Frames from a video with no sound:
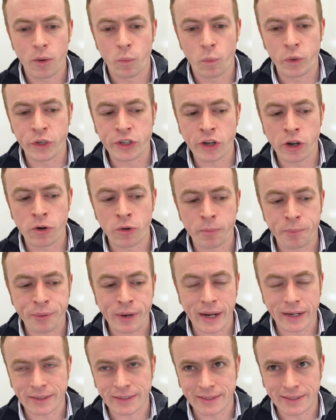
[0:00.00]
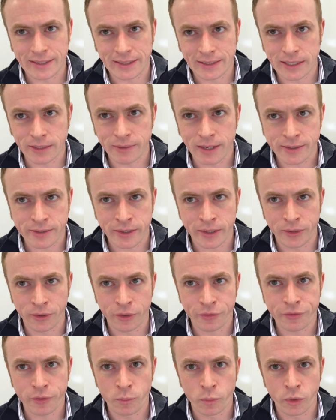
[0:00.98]
we don't practice Hikiwaza
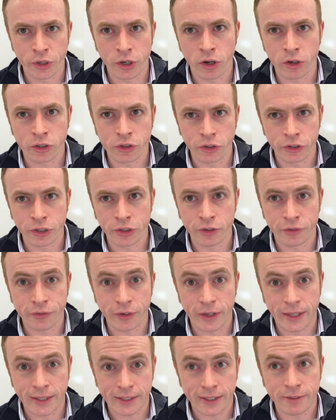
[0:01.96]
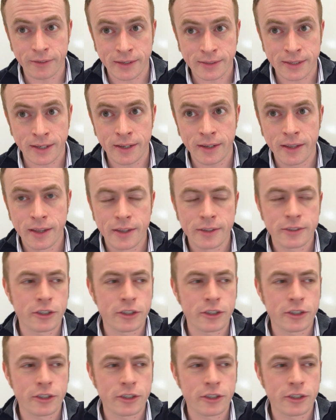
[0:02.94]
enough, and we're not good enough at Hikiwaza,